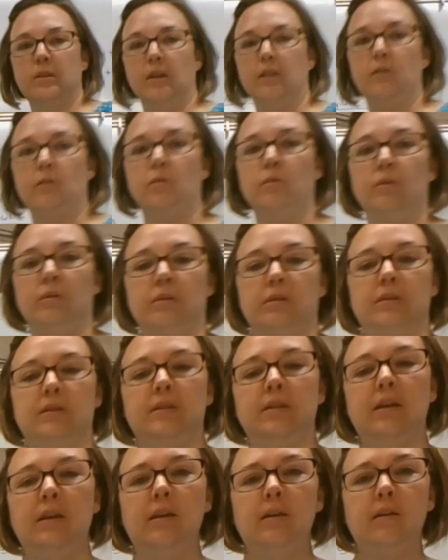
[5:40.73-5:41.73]
that you will
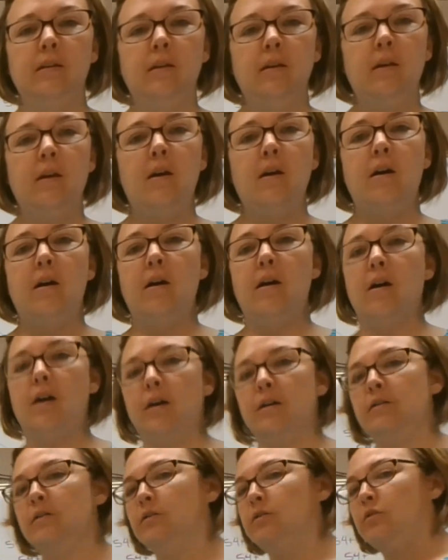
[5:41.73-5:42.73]
see
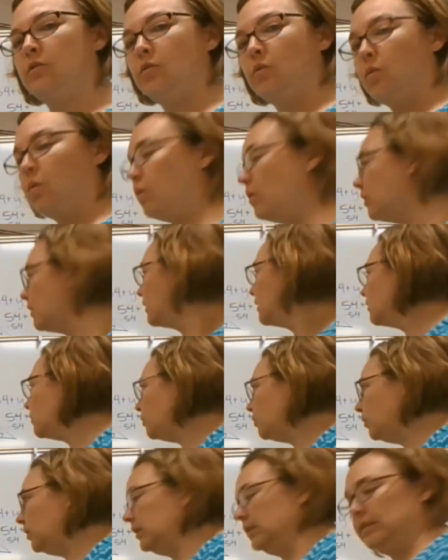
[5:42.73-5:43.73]
on your
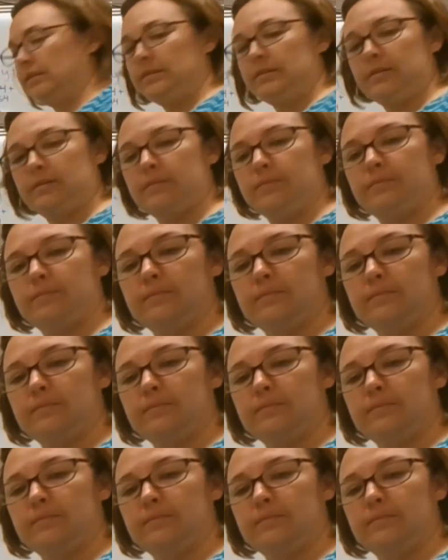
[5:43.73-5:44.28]
quiz.